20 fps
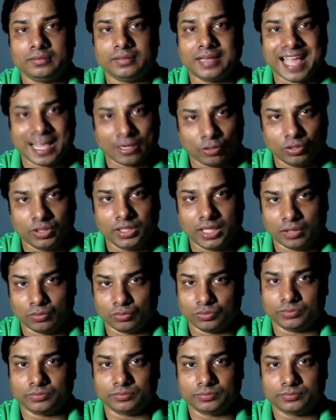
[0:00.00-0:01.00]
narrowed
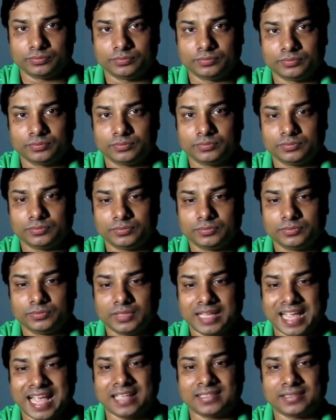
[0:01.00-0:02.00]
down
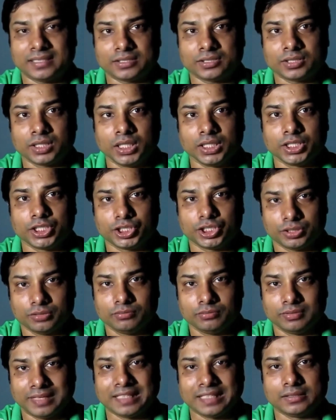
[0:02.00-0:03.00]
as a search
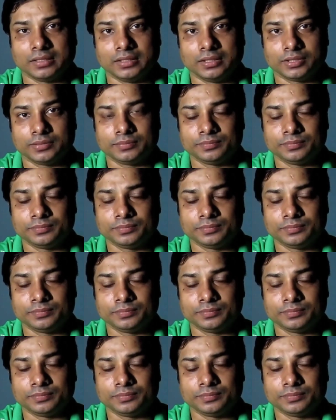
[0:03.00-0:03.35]
result.